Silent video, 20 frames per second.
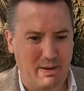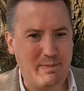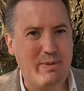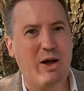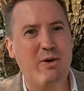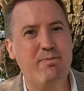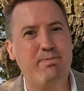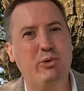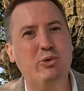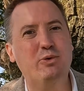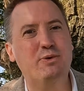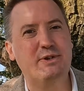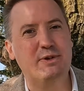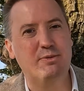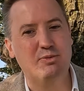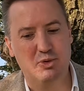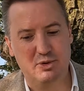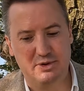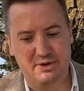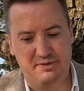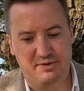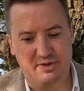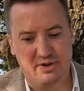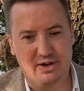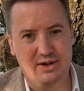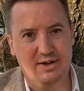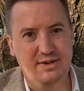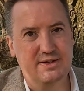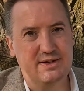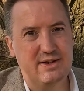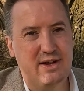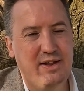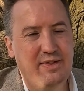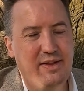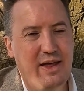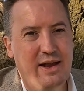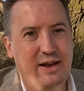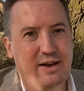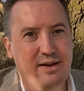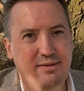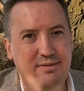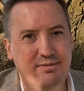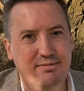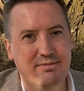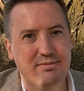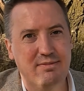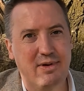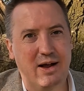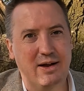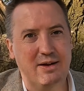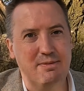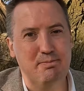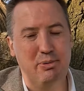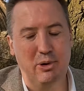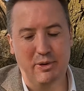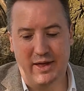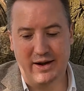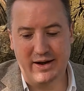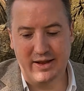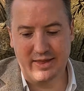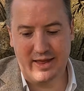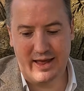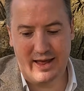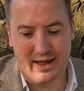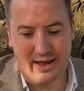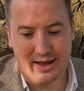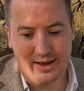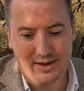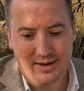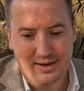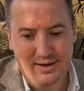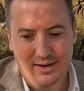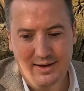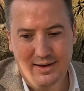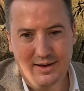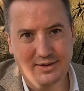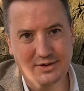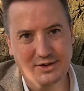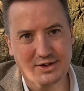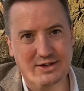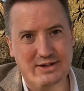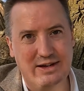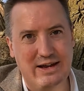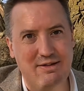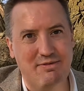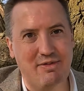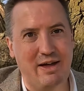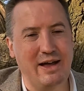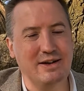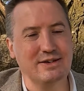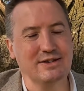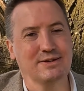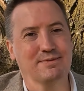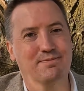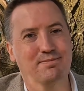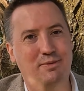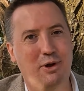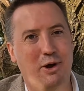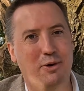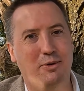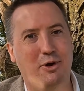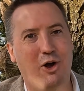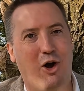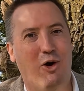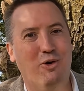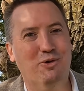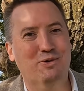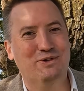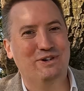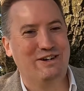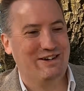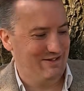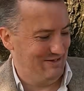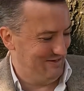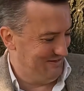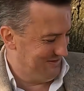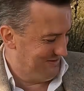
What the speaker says: Maybe I'll boil some water first and then I can put that in there and just leave that to go cold.